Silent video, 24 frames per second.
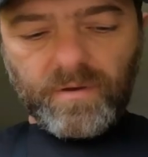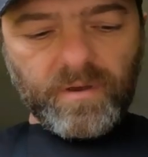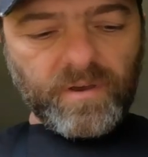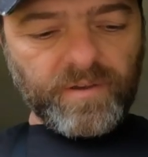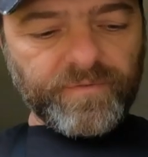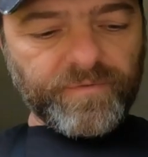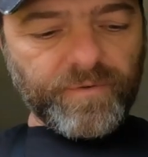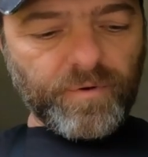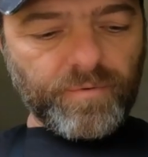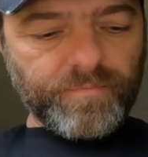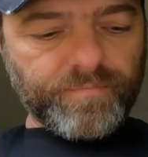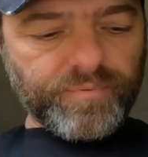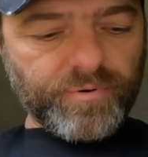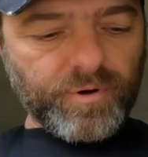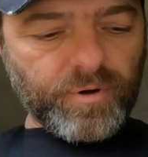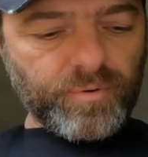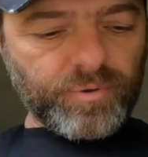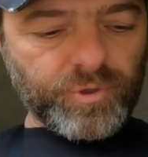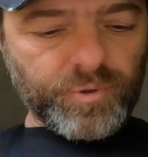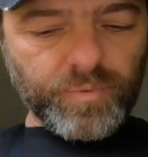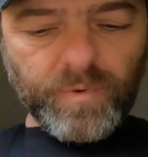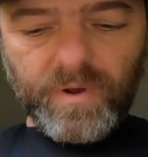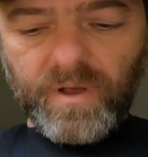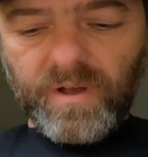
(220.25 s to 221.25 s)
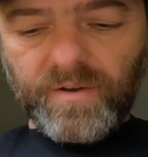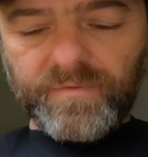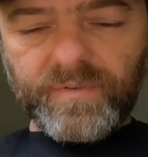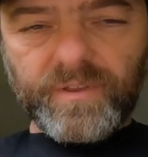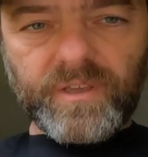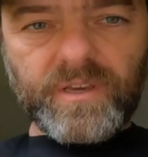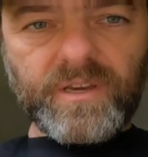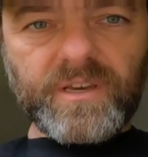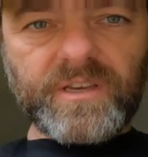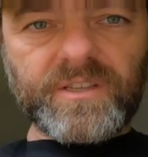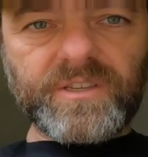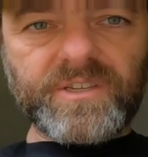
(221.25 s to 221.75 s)
iPhone Pro 12,
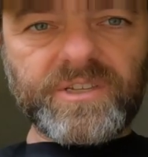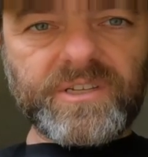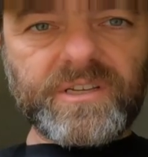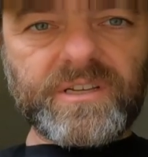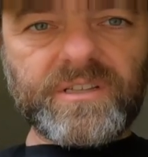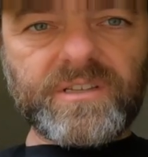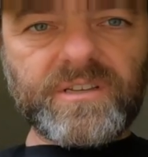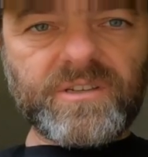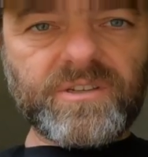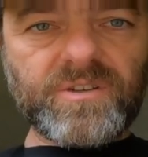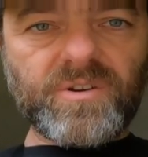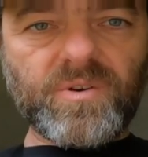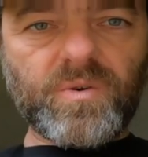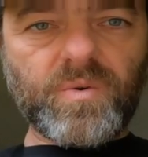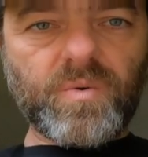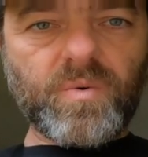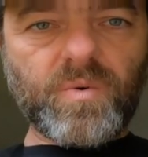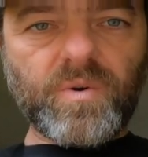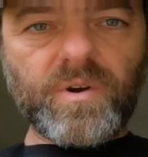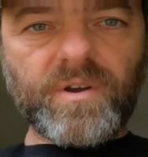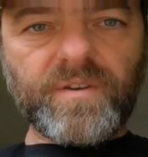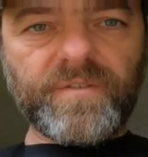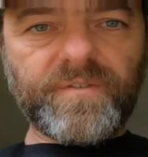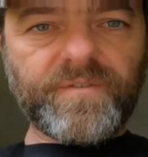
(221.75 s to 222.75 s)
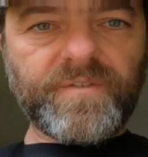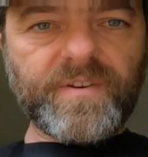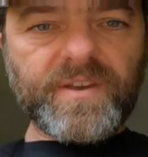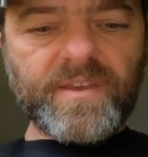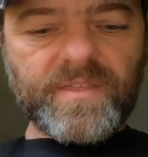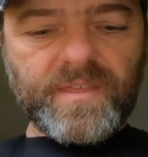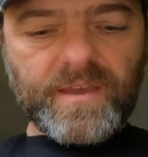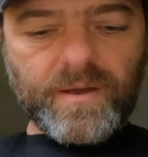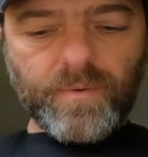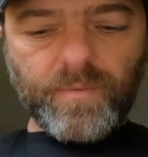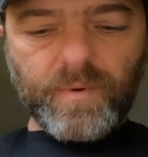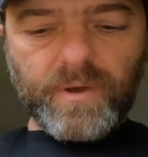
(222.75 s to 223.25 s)
and you can see it doesn't quite
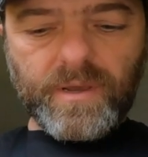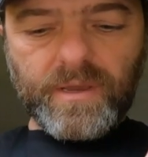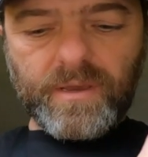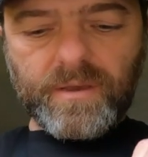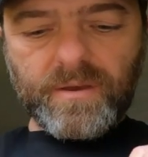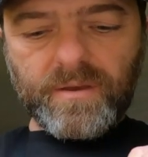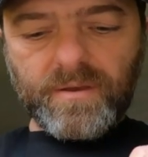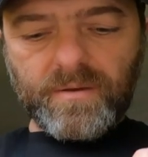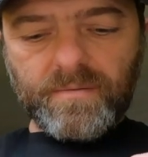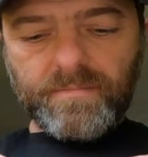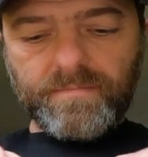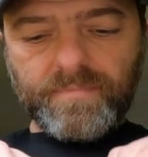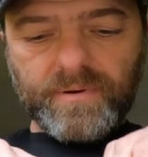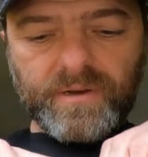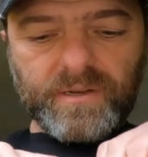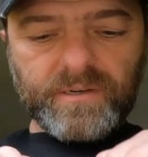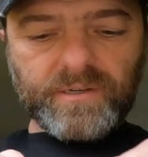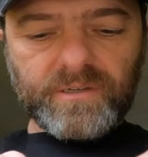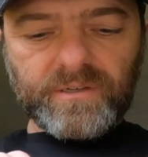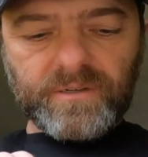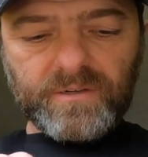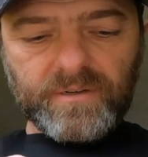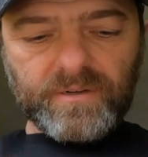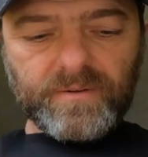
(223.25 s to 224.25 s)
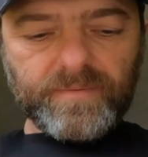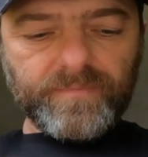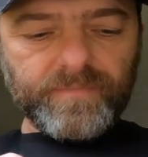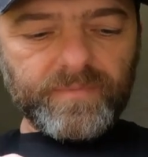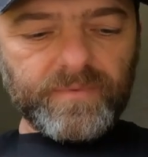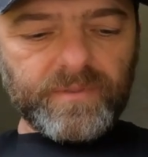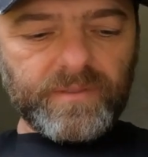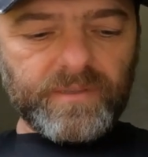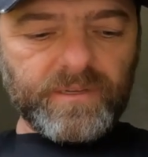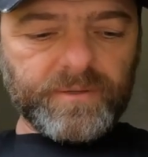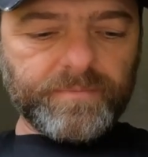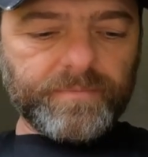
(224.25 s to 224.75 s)
fit that way, but
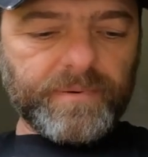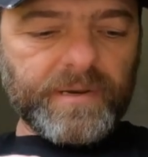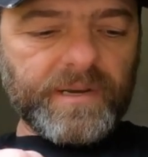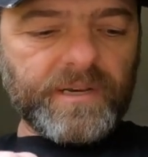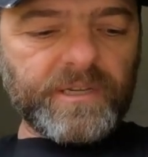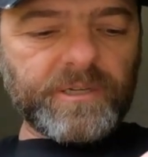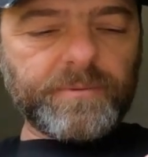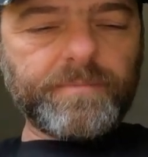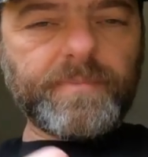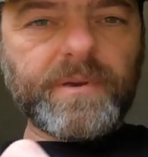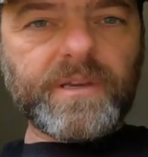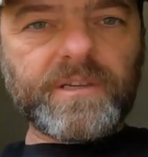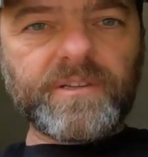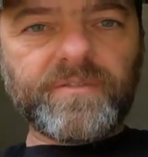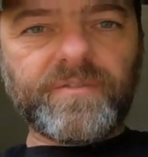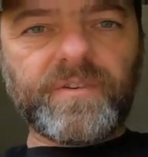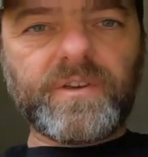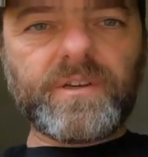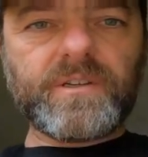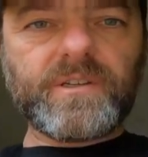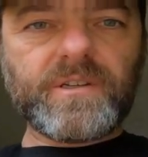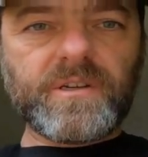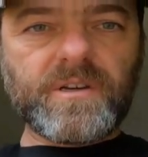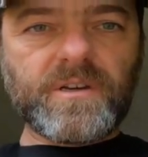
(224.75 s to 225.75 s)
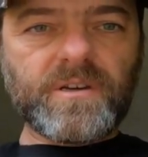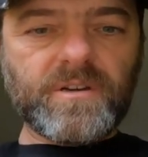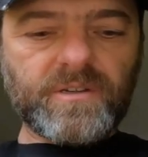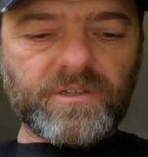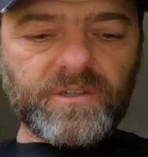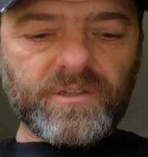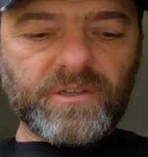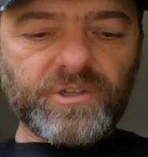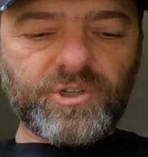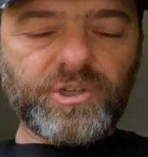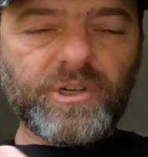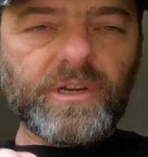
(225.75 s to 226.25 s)
there's plenty of space for you to
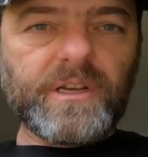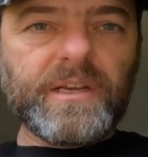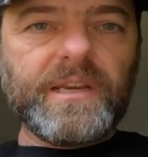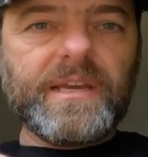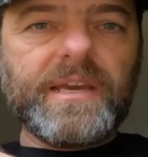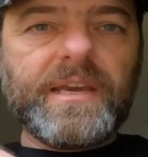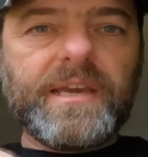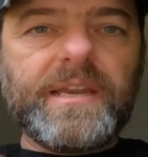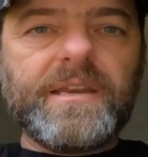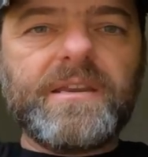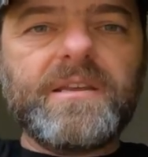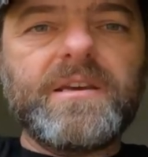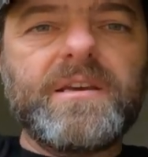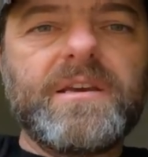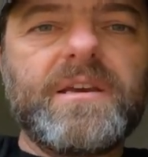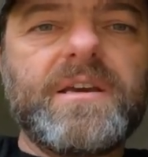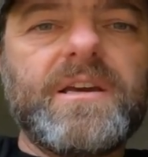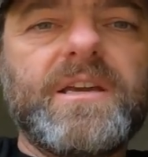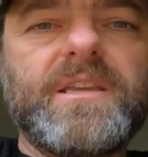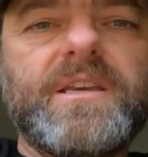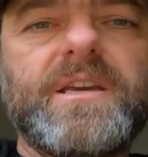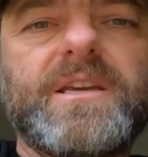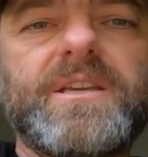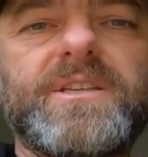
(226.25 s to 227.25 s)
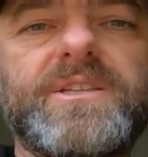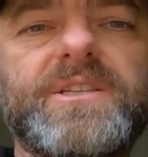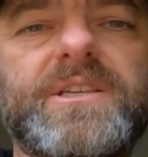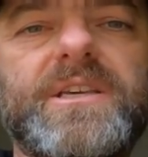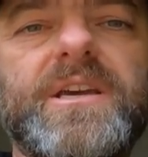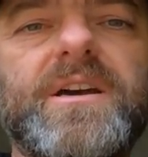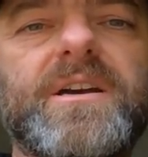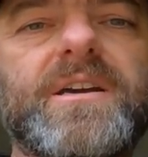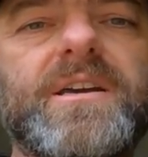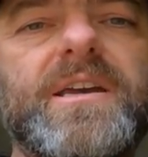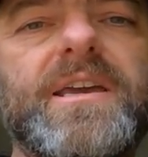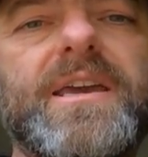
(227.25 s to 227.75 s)
jiggle it in, and you can
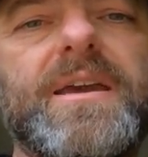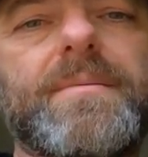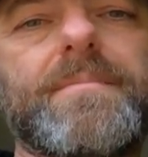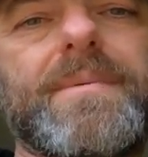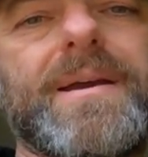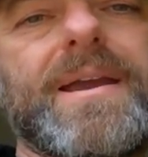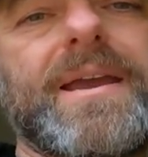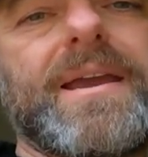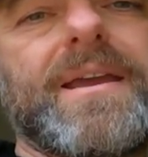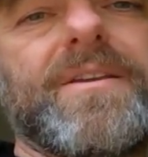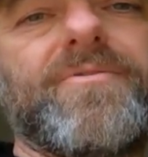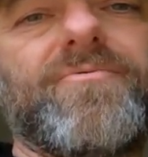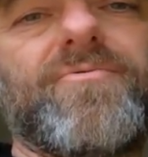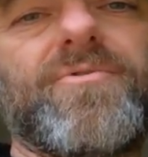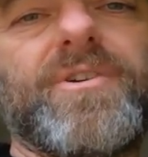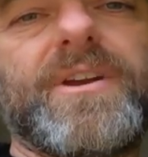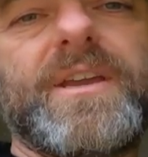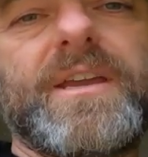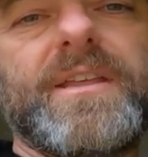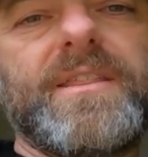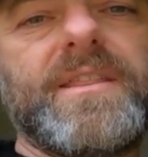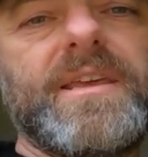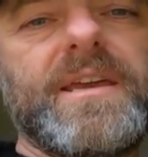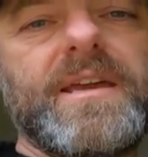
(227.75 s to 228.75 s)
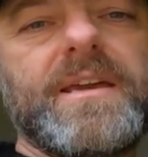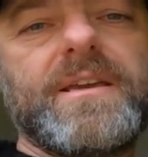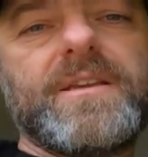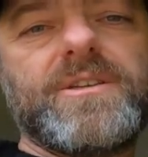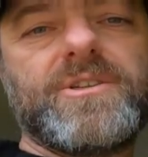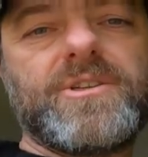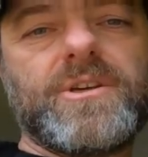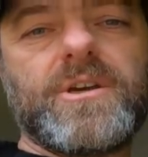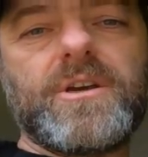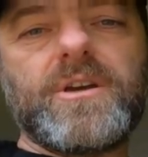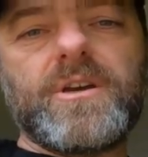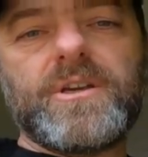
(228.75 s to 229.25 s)
see I can get my hand right in there.
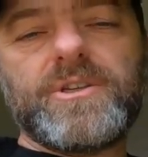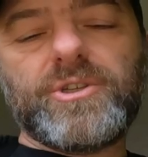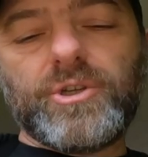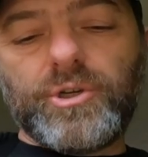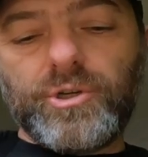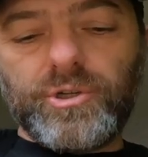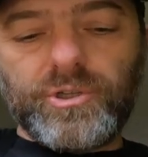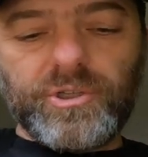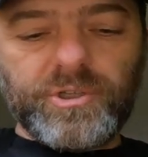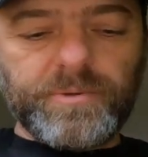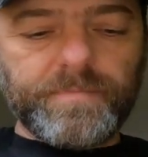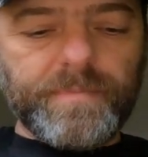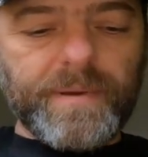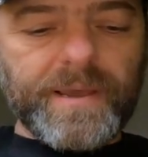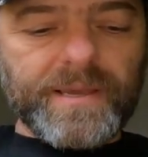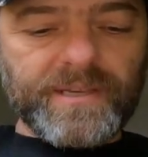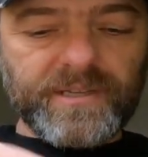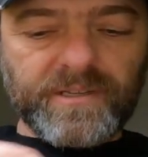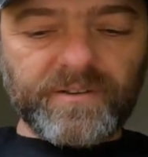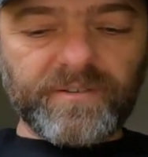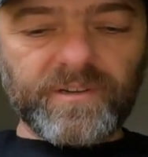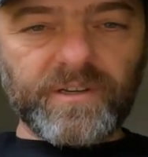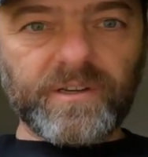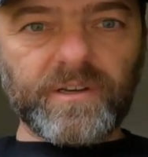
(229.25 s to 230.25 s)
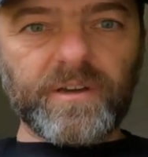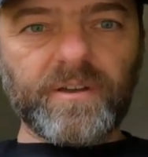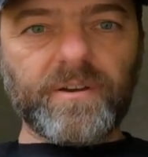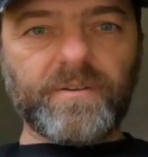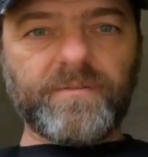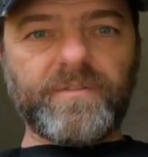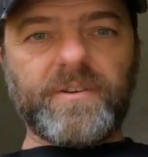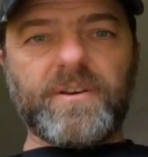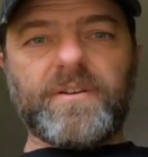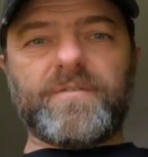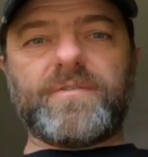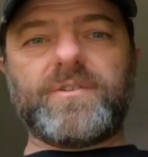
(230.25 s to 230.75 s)
It's a good space. It kind
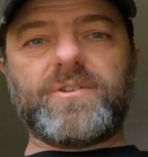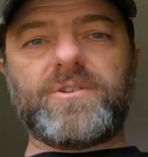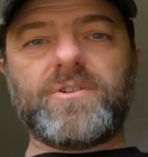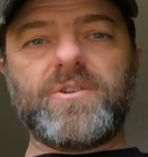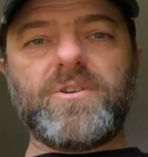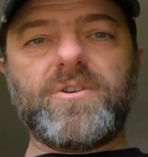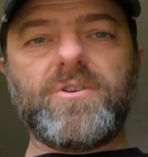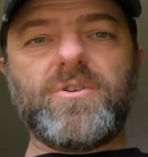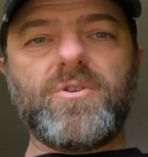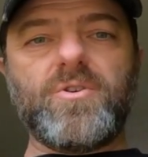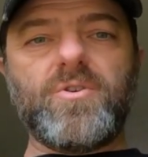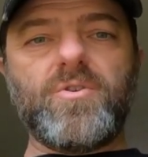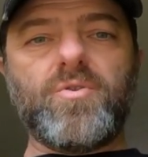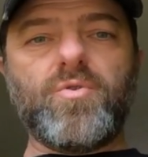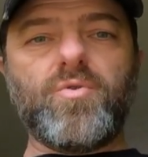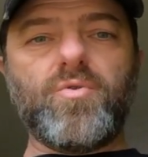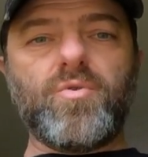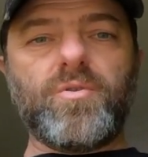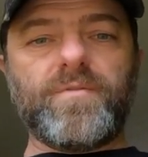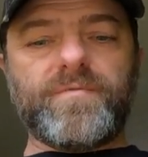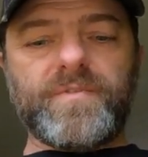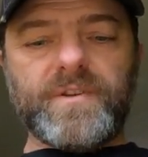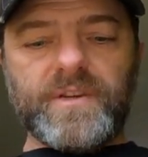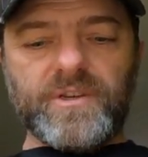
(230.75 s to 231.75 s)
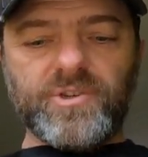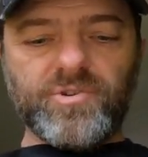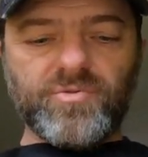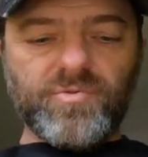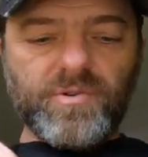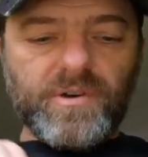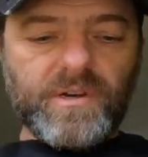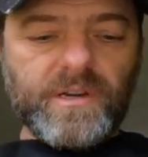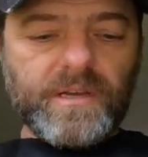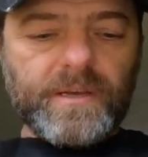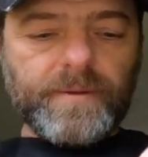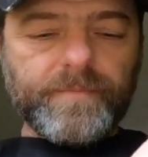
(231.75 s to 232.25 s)
of covers all of this,
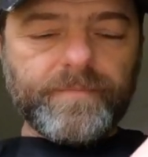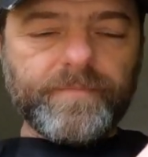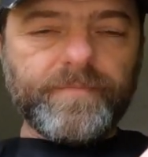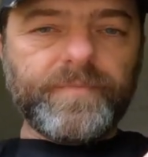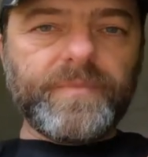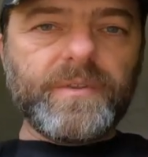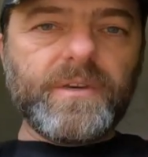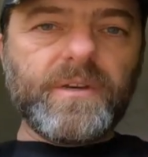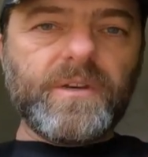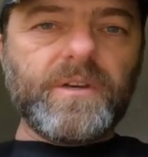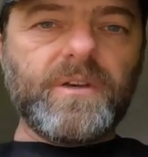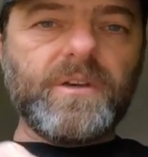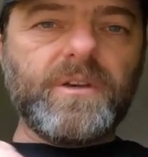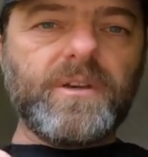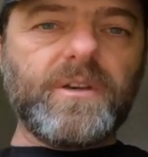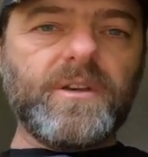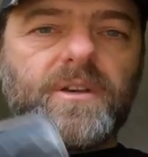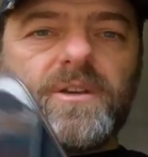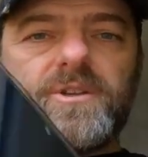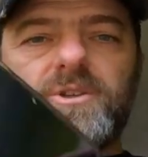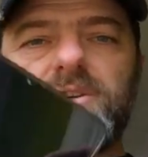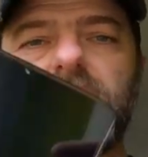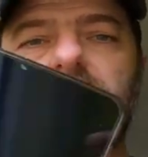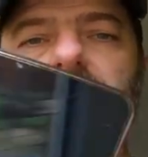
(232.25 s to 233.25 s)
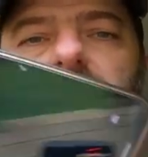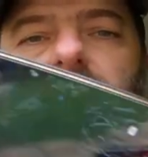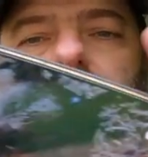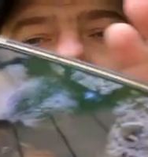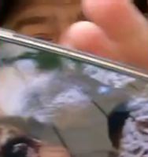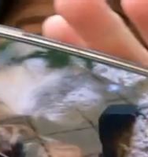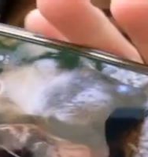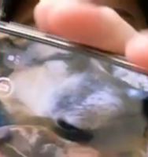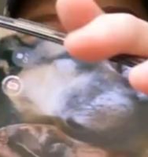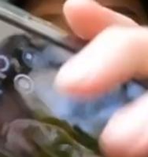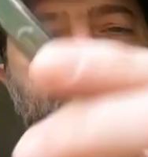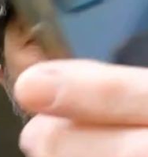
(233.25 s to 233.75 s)
really. So I got
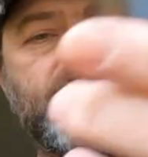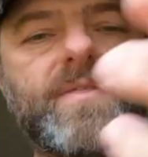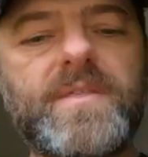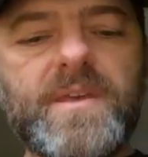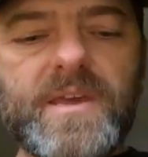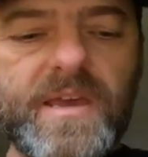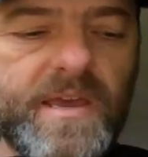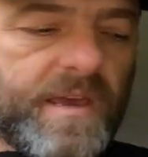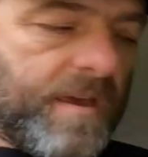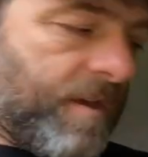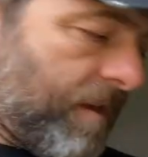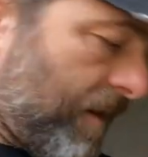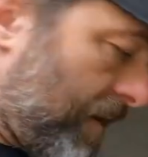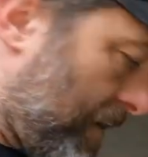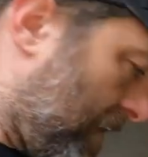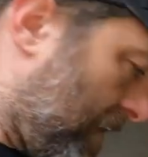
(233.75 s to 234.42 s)
my phone in there,